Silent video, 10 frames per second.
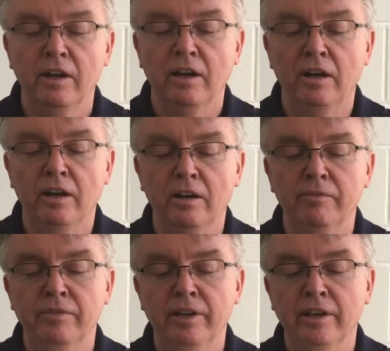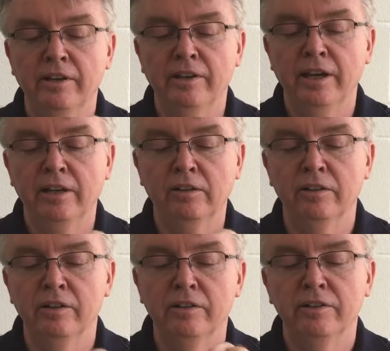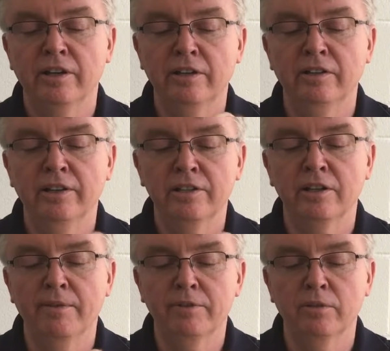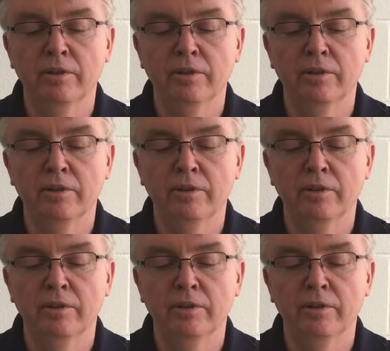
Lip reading: then that'll tighten this up so